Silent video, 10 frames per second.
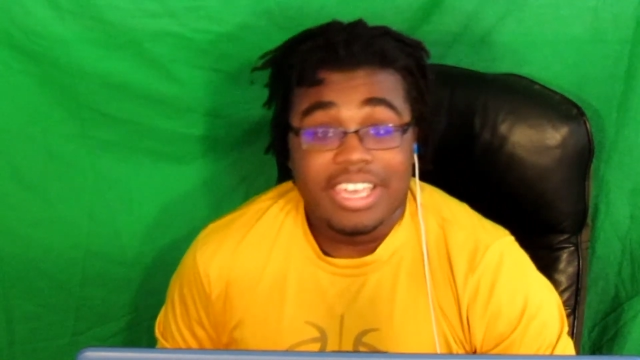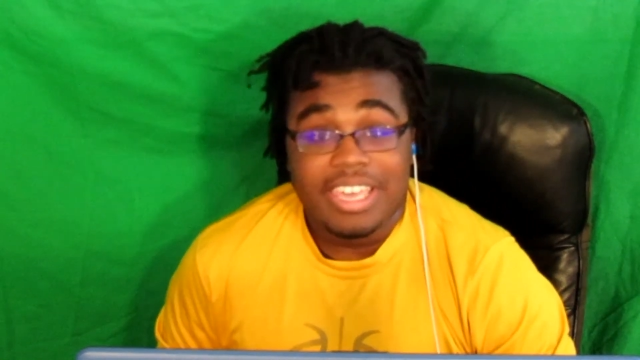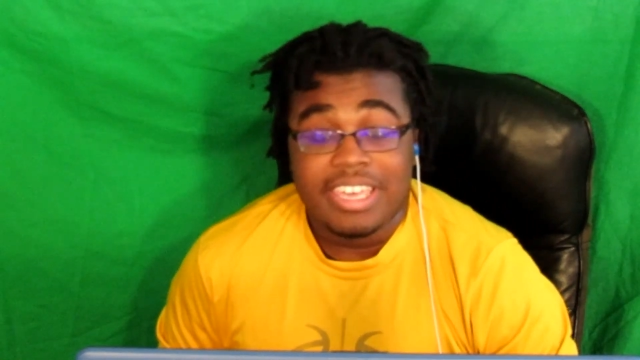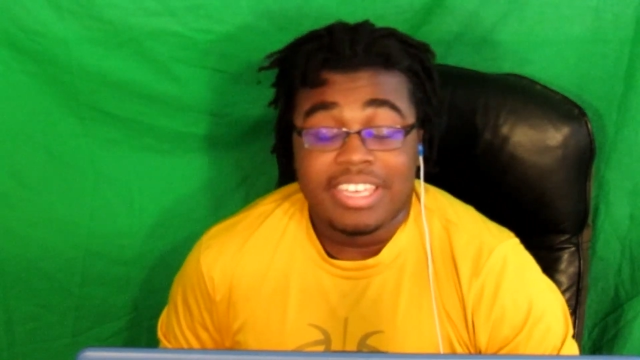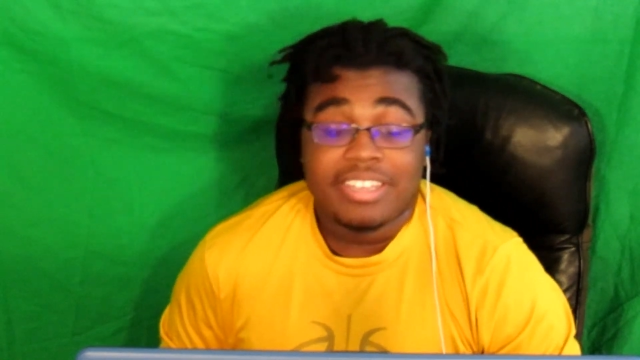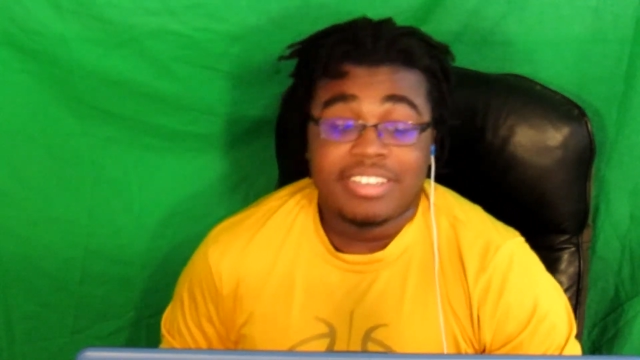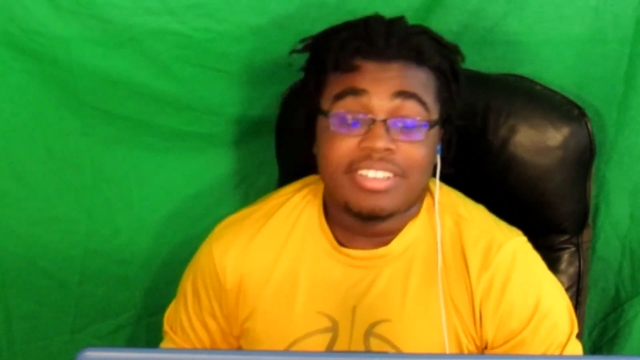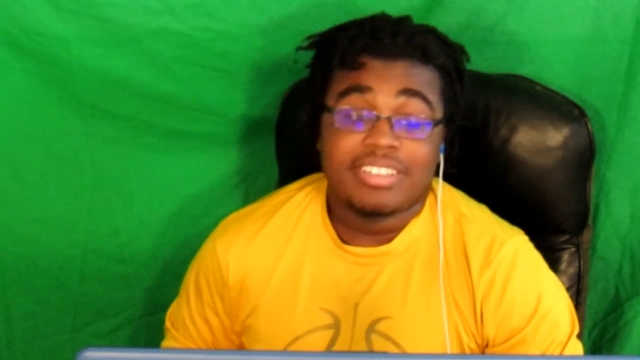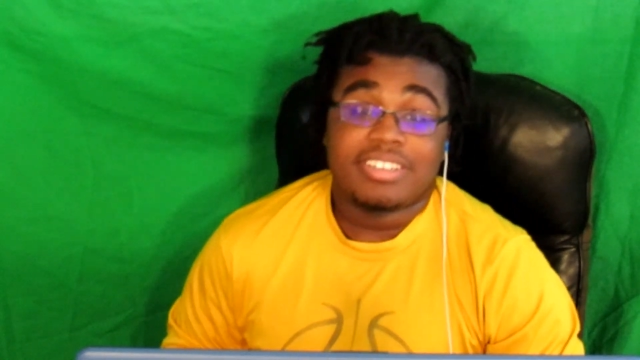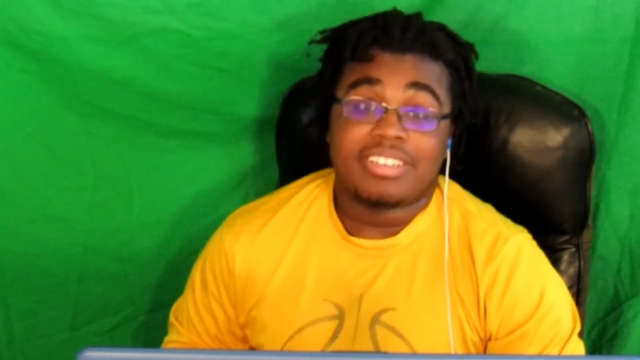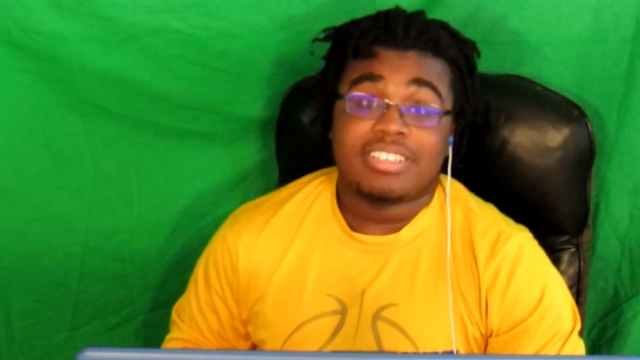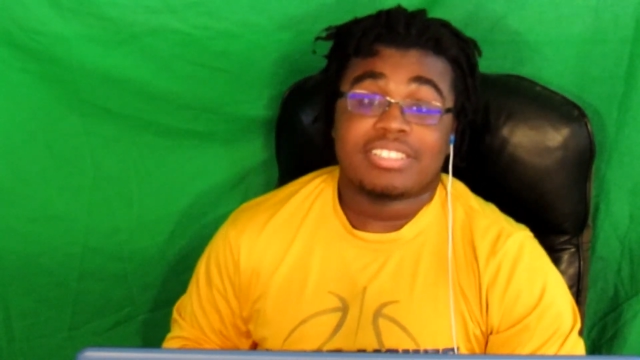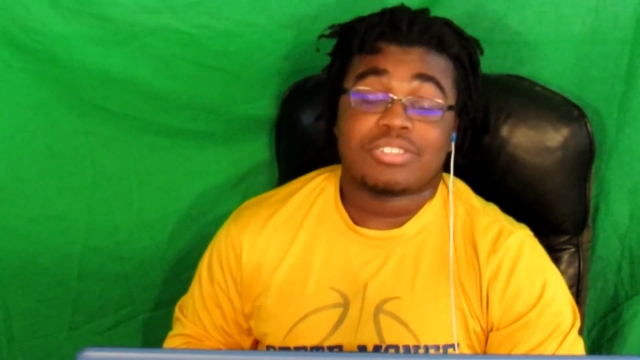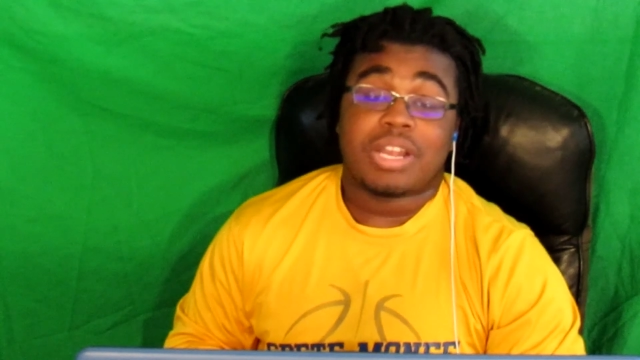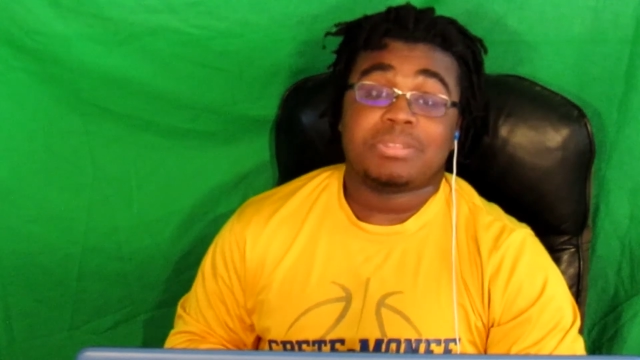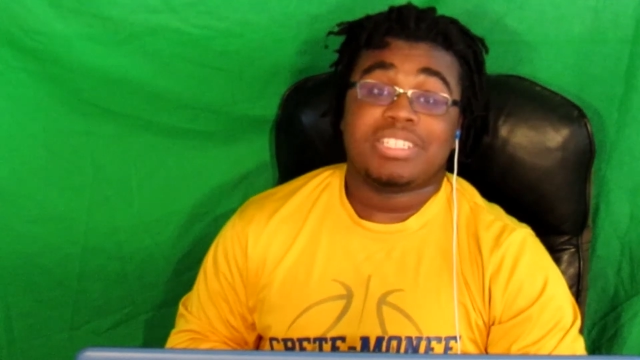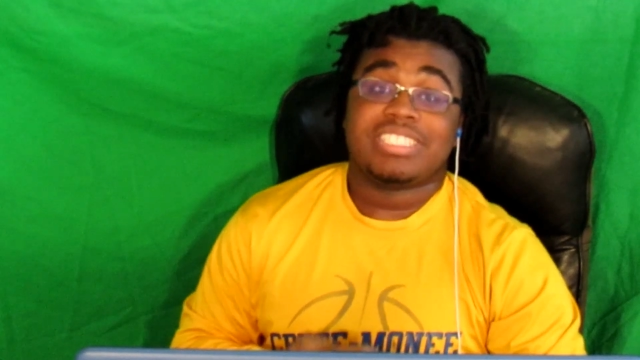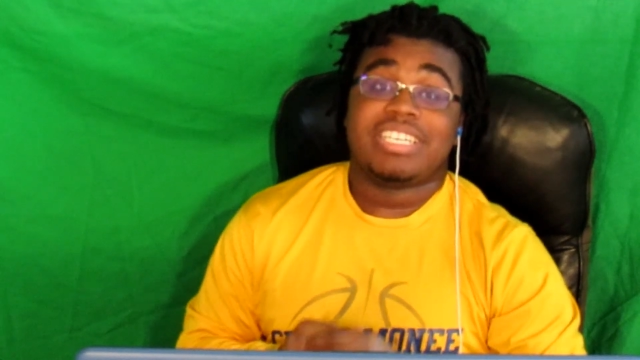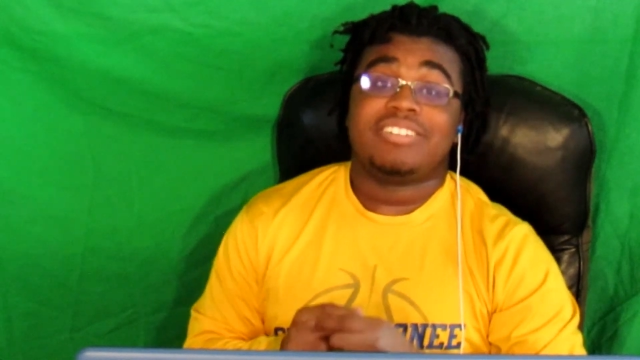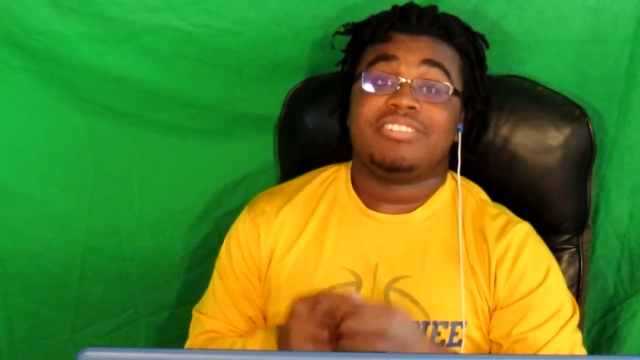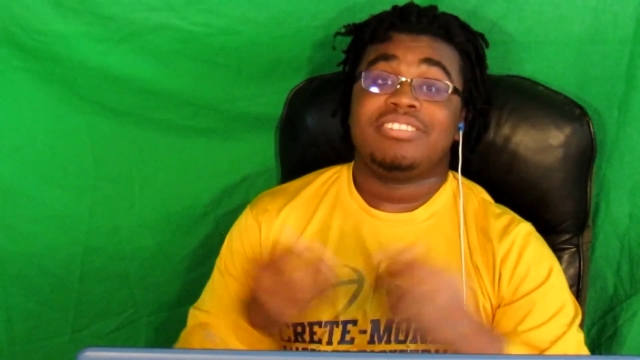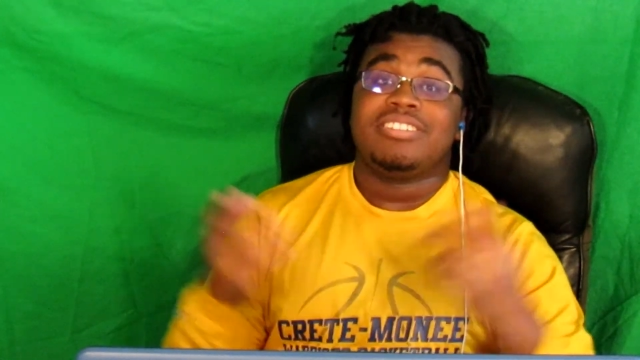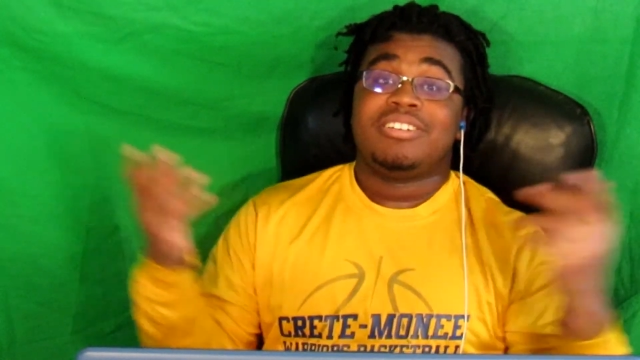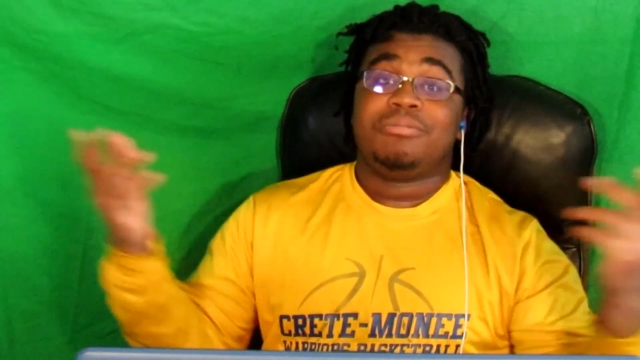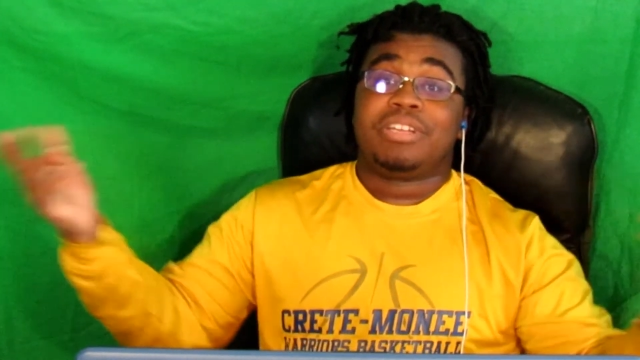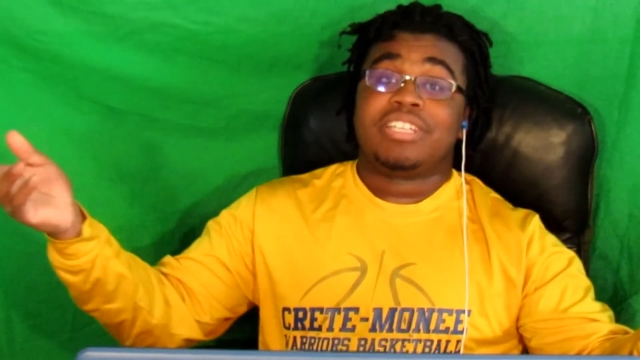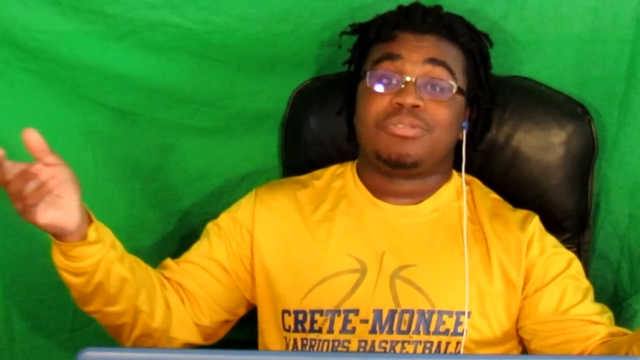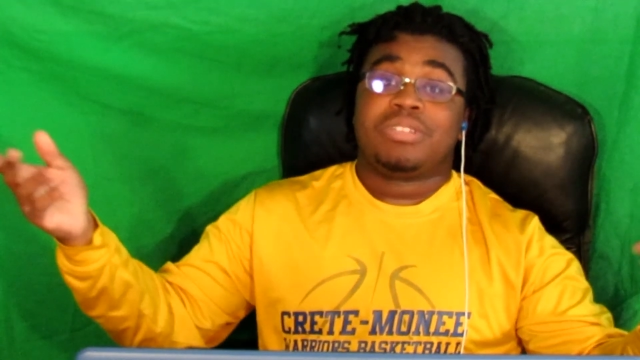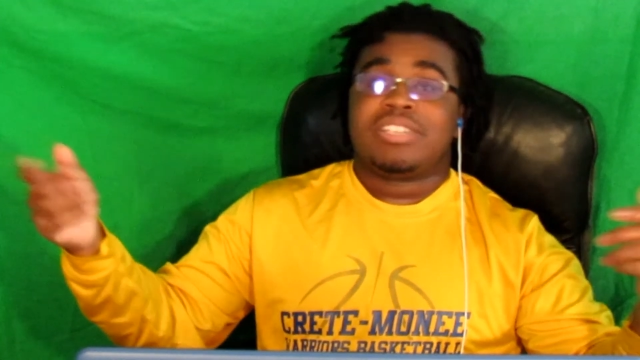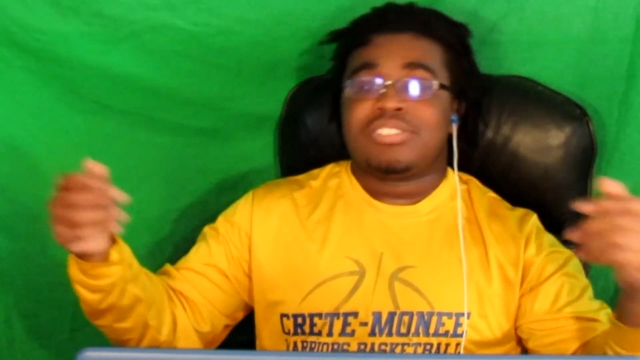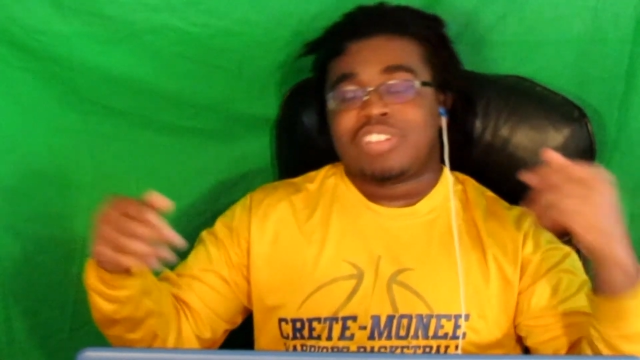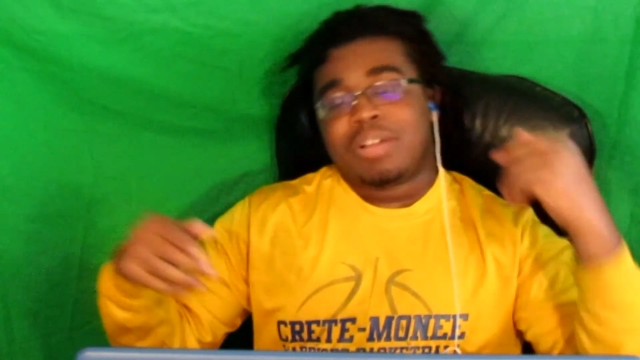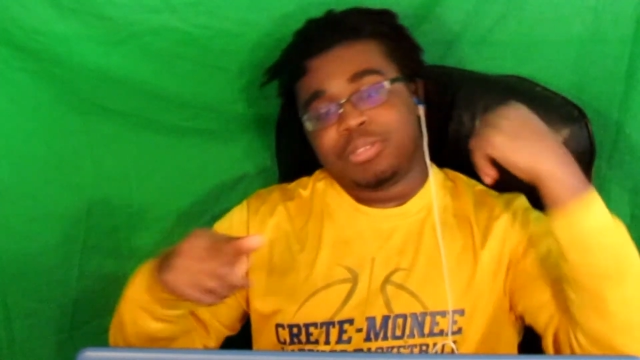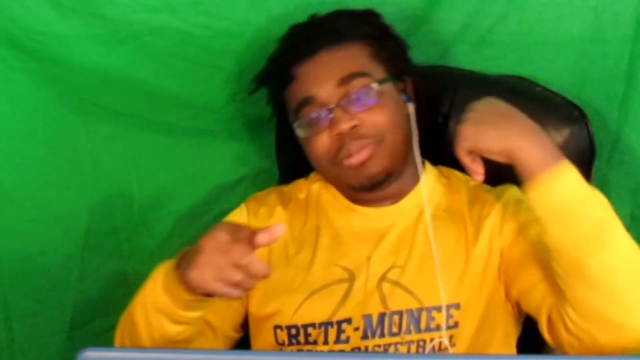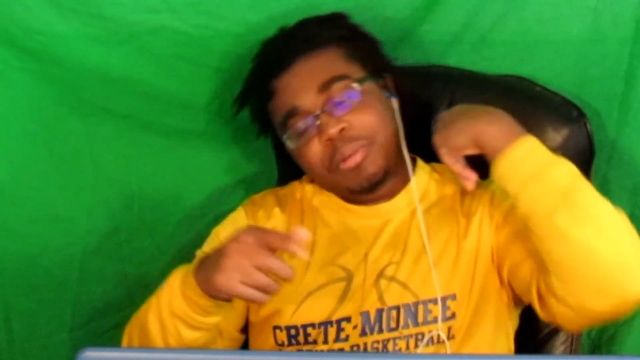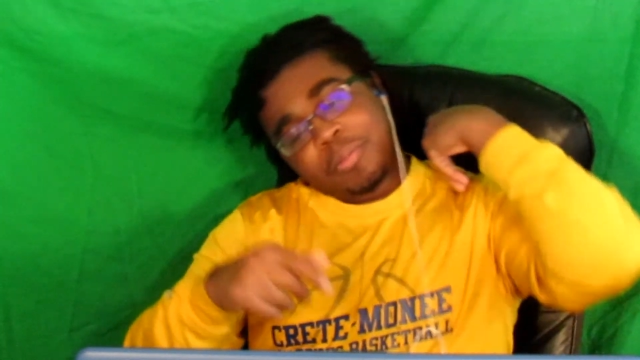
And subscribe to the channel. We want to get to 1,000 subscribers by